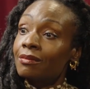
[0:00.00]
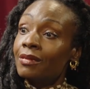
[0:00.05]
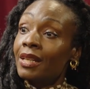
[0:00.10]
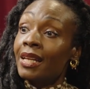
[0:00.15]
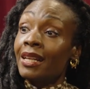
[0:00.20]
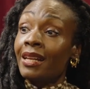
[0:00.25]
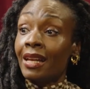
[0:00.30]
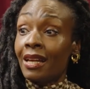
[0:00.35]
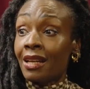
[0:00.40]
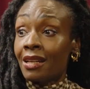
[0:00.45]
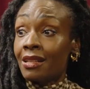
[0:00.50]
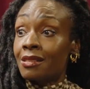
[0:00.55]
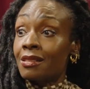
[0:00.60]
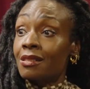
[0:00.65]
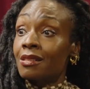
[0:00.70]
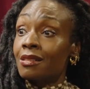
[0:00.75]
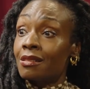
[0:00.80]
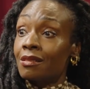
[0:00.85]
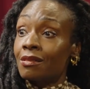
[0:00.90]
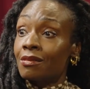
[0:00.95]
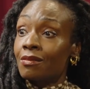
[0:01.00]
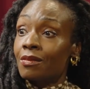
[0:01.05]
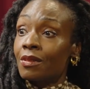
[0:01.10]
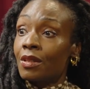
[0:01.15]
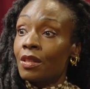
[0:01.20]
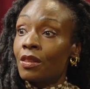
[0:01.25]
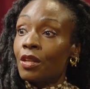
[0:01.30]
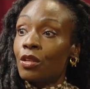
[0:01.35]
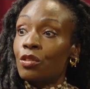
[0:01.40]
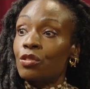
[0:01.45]
It is.
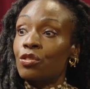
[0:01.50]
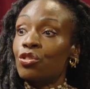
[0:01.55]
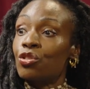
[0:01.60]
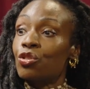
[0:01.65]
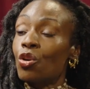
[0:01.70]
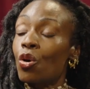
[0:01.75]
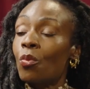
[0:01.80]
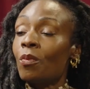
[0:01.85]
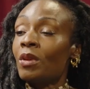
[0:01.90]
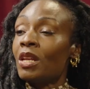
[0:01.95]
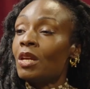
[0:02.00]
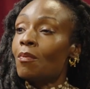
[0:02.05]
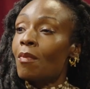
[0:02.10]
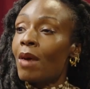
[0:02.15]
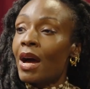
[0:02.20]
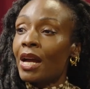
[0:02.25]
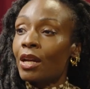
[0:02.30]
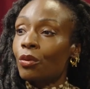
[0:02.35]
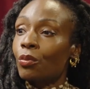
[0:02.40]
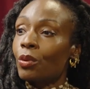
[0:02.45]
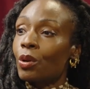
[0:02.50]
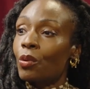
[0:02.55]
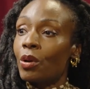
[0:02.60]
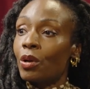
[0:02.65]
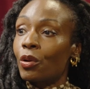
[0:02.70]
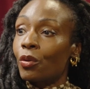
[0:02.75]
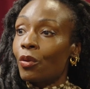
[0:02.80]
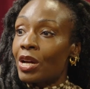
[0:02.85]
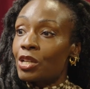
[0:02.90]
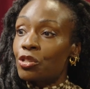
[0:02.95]
There's so many
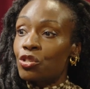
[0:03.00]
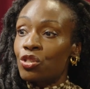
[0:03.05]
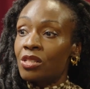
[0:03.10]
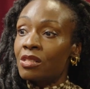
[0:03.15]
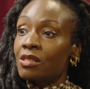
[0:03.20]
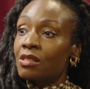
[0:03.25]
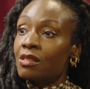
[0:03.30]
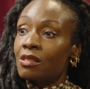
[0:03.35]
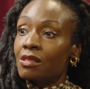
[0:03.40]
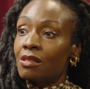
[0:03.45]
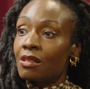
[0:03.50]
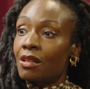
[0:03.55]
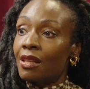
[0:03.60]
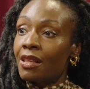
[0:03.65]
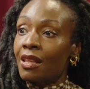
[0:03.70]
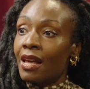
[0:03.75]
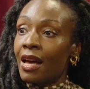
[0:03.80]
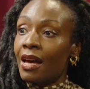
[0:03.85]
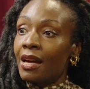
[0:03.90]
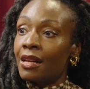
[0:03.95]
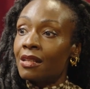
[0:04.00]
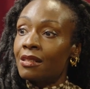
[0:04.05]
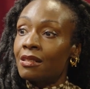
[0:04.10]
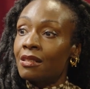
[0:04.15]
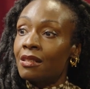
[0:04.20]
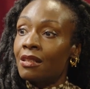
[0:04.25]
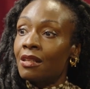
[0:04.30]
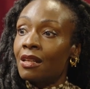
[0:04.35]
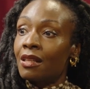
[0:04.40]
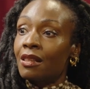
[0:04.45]
microaggressions
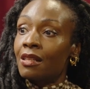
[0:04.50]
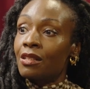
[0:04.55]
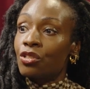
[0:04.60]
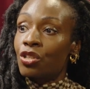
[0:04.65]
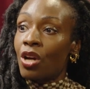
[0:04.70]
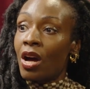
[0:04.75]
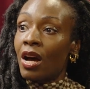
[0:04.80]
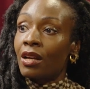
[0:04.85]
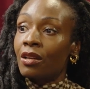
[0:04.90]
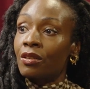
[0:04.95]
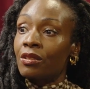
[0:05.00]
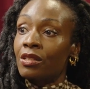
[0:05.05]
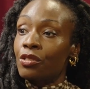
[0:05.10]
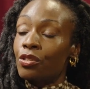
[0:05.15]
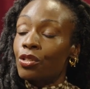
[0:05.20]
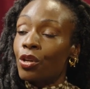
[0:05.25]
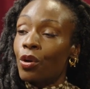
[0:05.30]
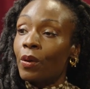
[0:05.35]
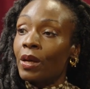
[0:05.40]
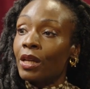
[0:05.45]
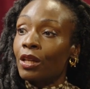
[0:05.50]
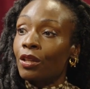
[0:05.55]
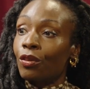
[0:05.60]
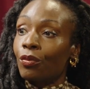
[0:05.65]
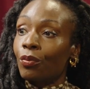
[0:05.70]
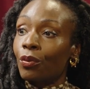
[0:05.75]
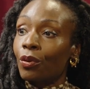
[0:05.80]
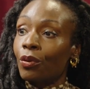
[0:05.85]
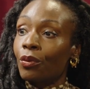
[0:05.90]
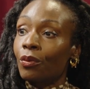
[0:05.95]
that the child is going
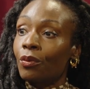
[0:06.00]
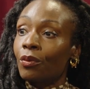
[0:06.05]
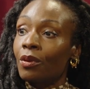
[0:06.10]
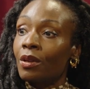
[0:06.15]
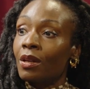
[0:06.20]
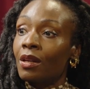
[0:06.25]
through,